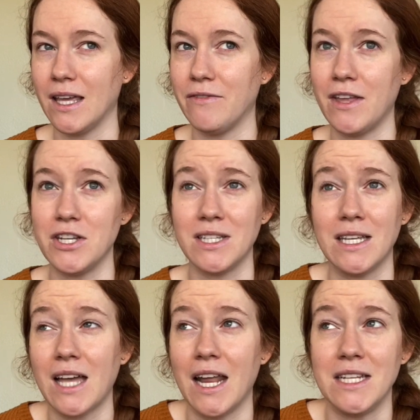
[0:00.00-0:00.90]
If they just like
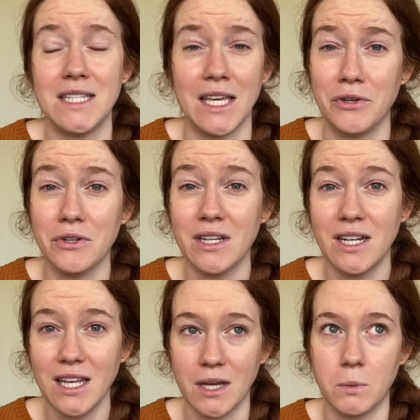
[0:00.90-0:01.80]
kind of tinkled in
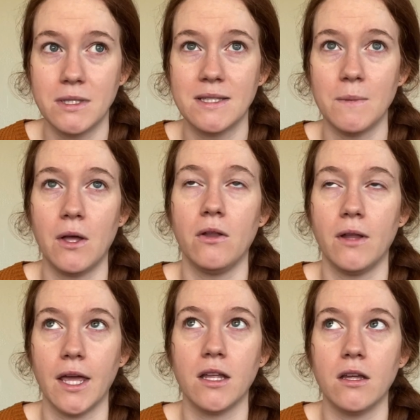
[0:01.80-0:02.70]
it, it would smell
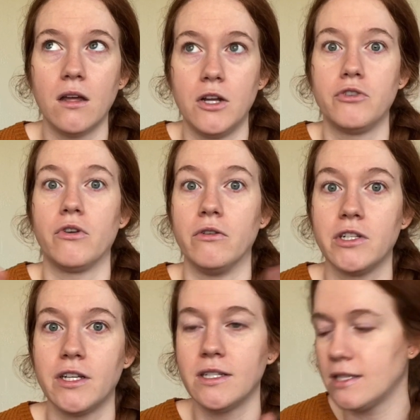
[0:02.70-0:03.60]
like
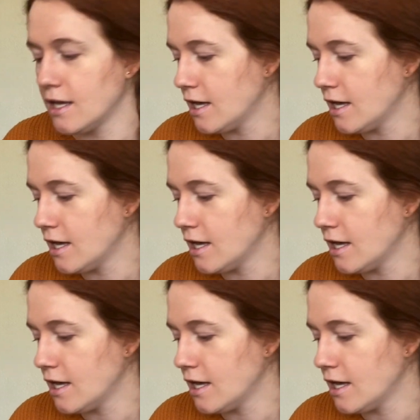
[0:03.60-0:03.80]
atrocious.